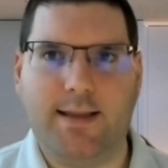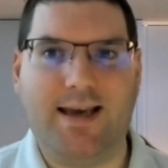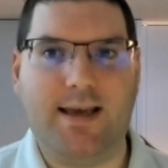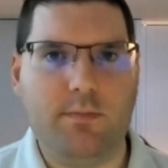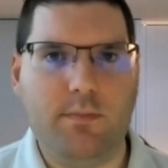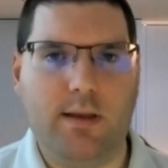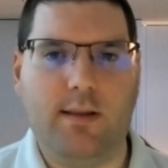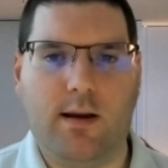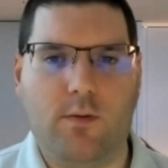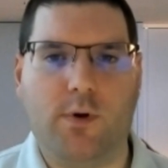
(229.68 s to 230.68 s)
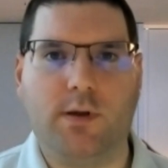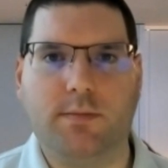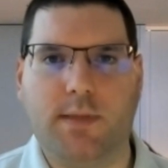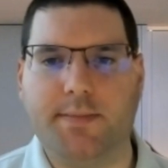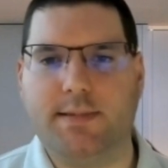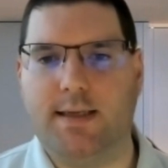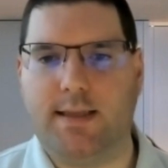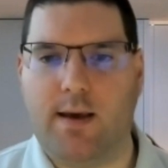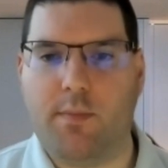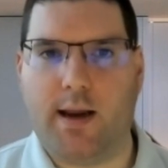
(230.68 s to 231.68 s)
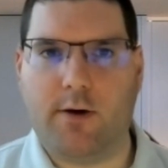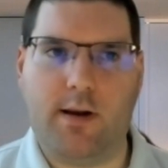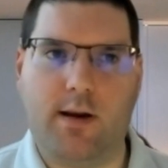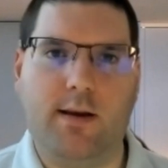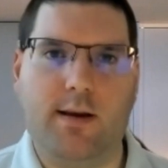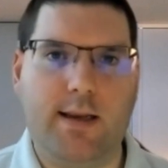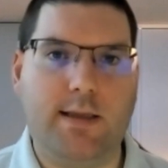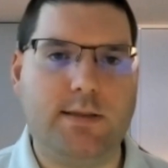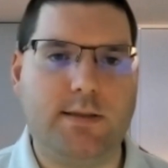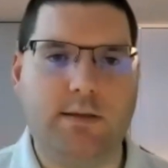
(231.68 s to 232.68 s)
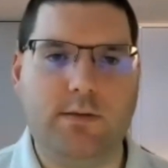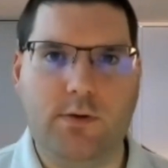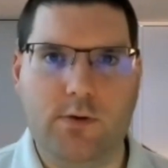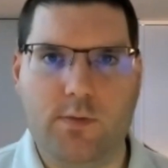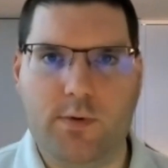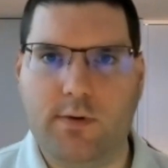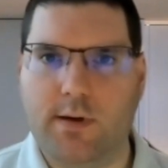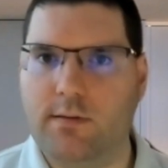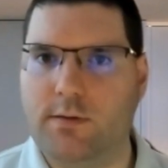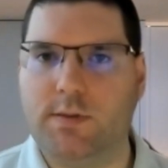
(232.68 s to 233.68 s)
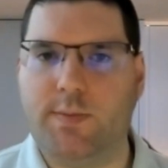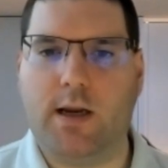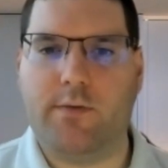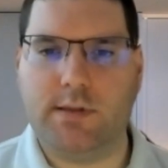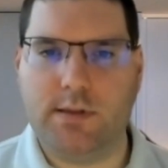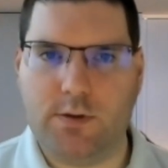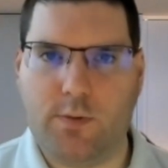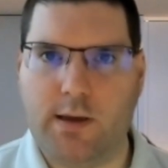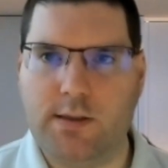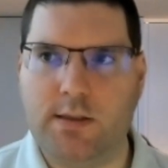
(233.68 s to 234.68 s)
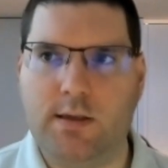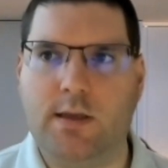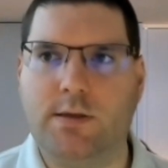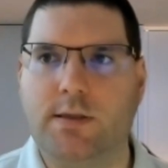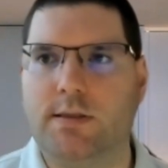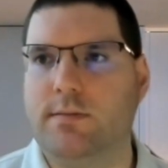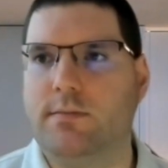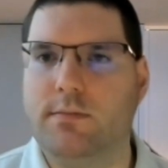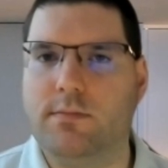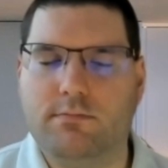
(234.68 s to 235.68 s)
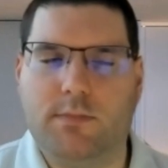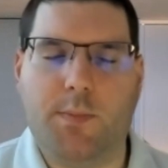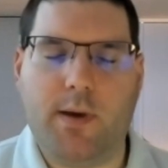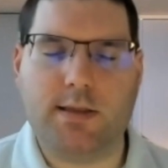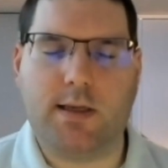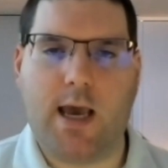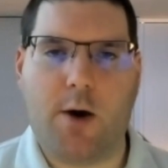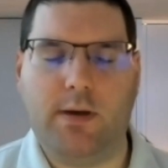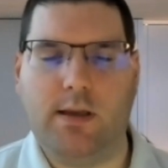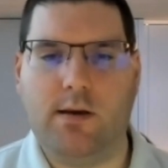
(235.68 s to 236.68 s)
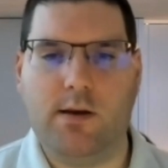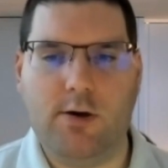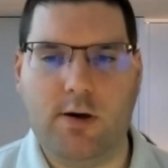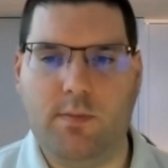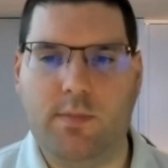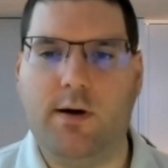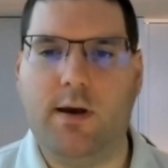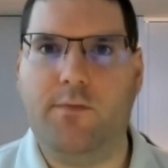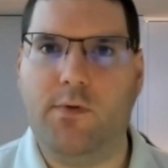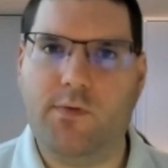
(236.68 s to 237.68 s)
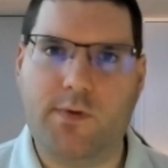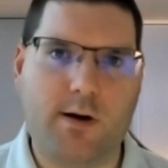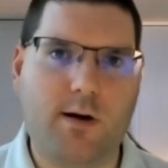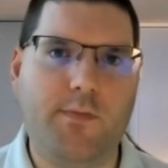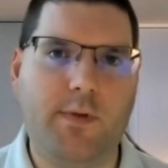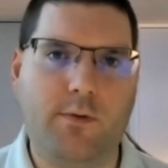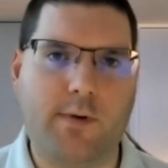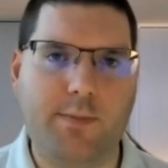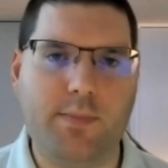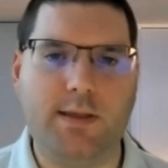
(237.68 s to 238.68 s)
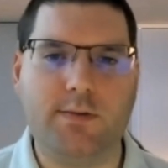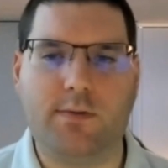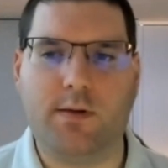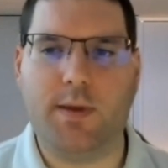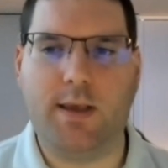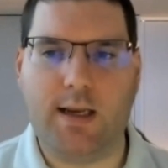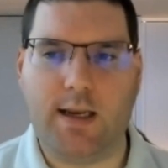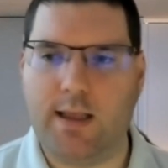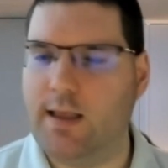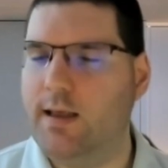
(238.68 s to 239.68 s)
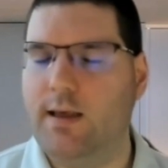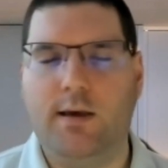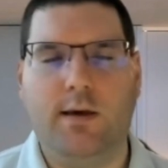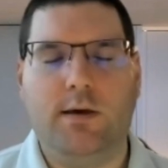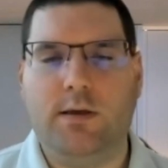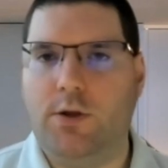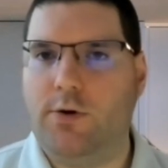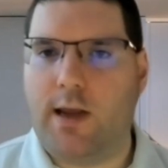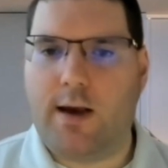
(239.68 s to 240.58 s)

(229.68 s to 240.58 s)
that can be a lot of work sometimes to get that migrated. It is doable in just about every situation. It just depends on how we need to do it. But if you start off in the right place from the beginning, you don't